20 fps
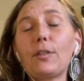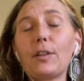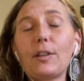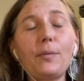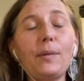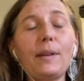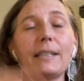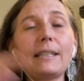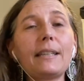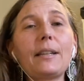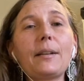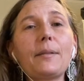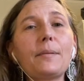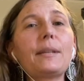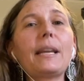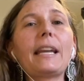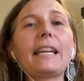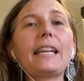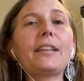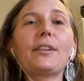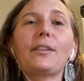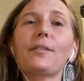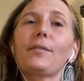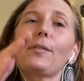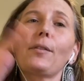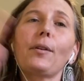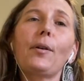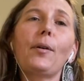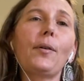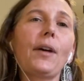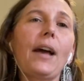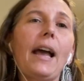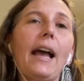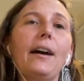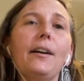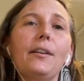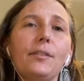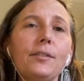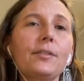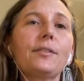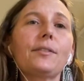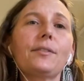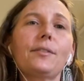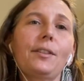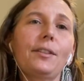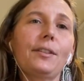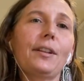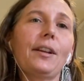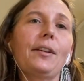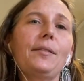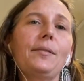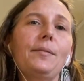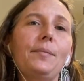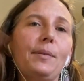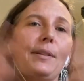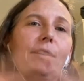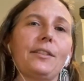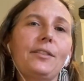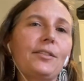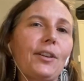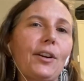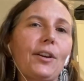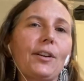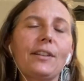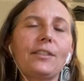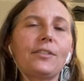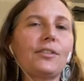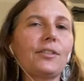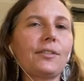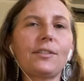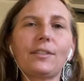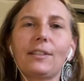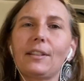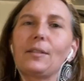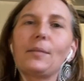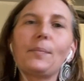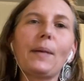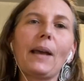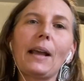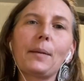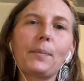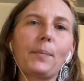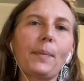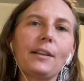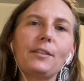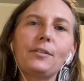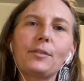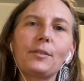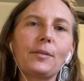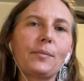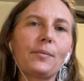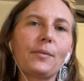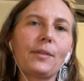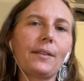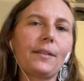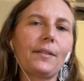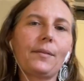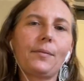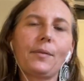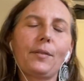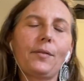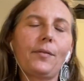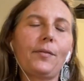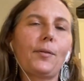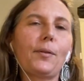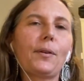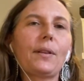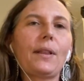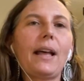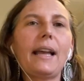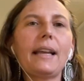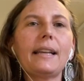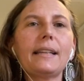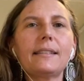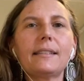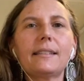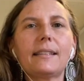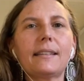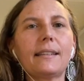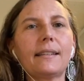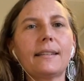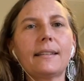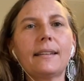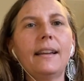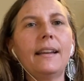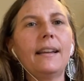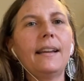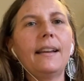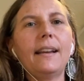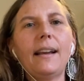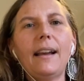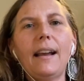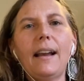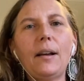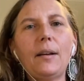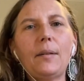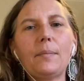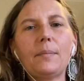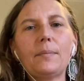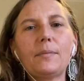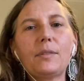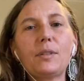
we ended up taking over the whole house, but it started just in the back bedroom with four lights and some